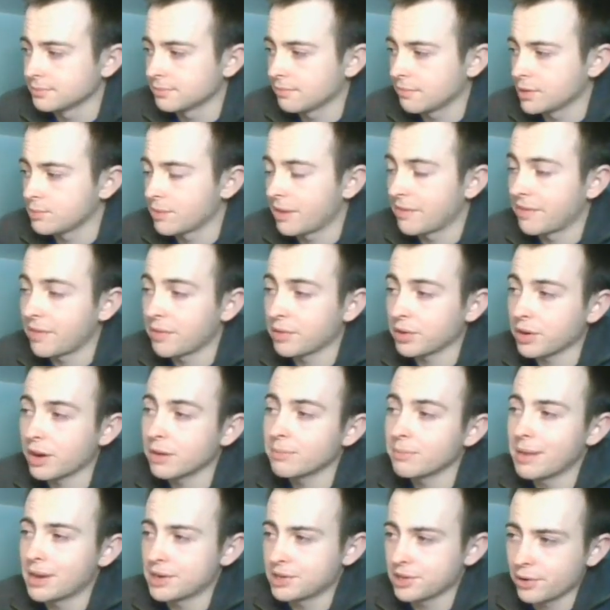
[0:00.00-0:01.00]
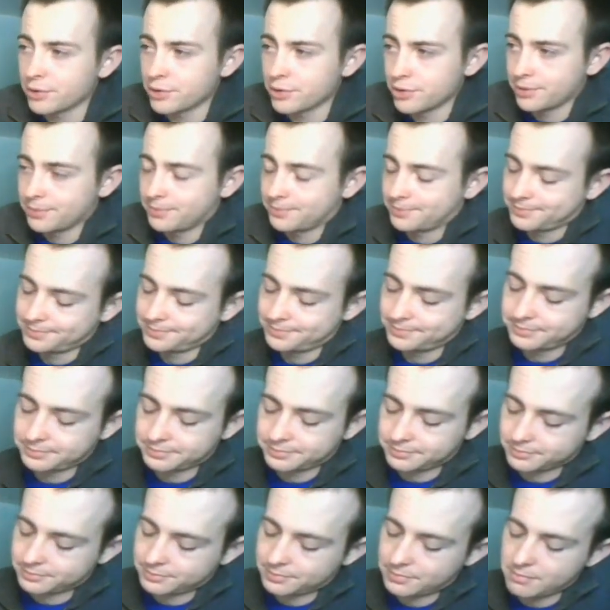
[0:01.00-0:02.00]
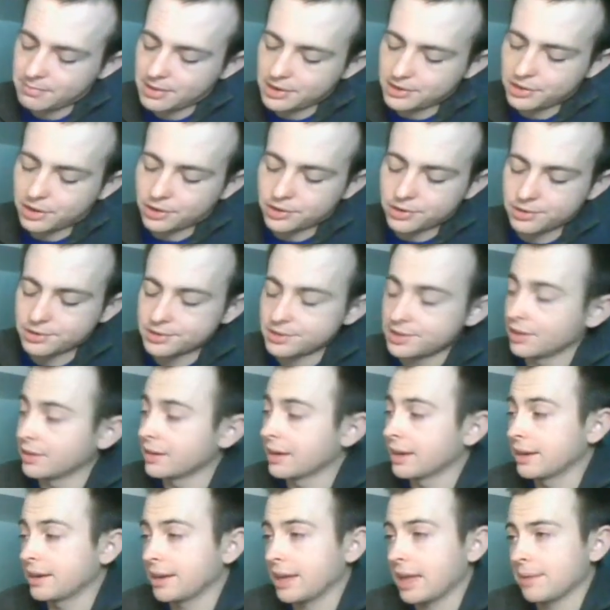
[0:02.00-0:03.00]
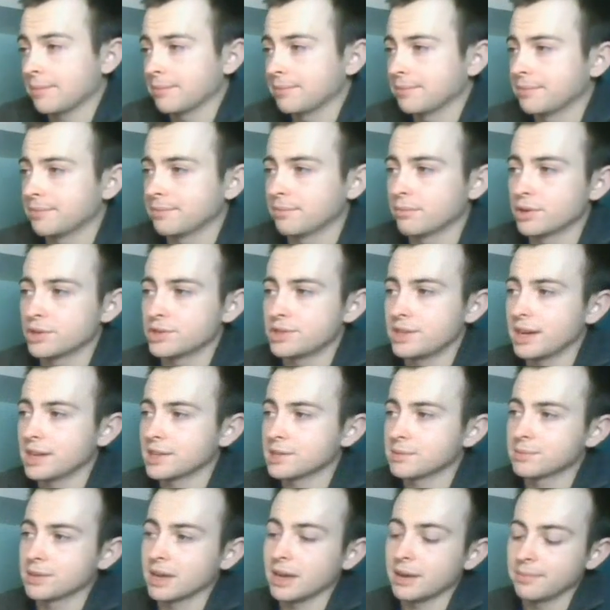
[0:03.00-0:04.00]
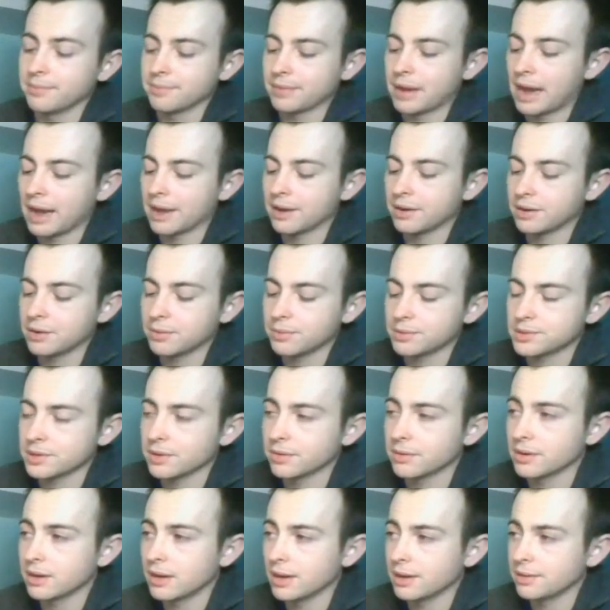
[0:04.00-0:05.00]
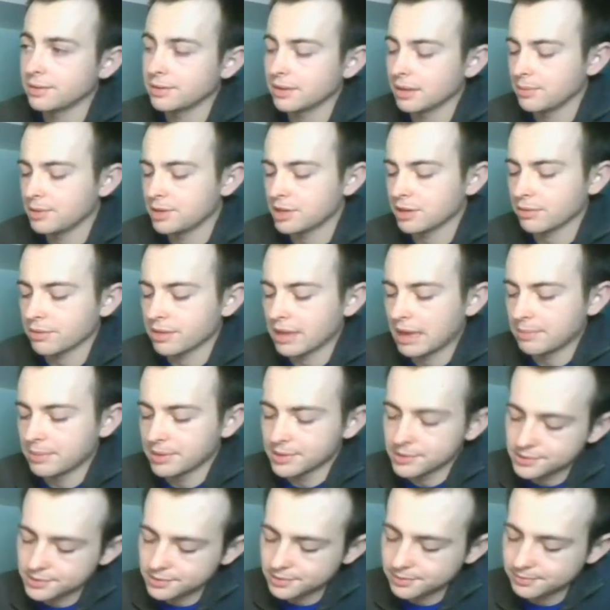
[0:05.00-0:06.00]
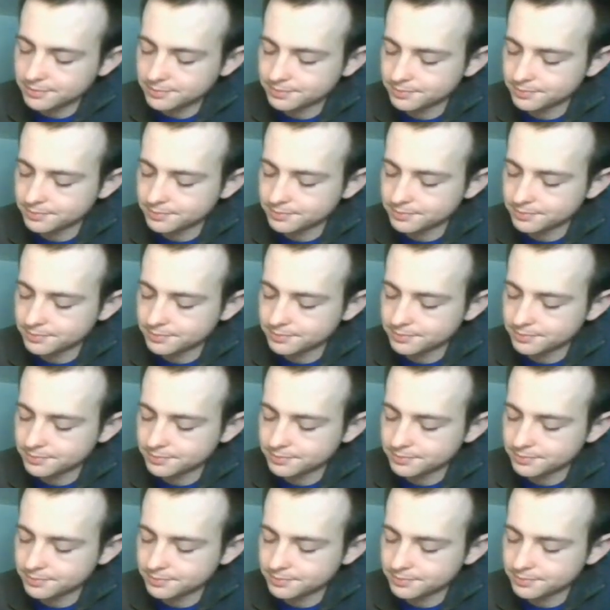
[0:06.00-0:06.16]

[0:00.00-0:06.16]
It's my favorite card, Magic Archer. Magic Archer. Still not in a game. We're just taking some time. I don't know what's going on. Let me check with admins.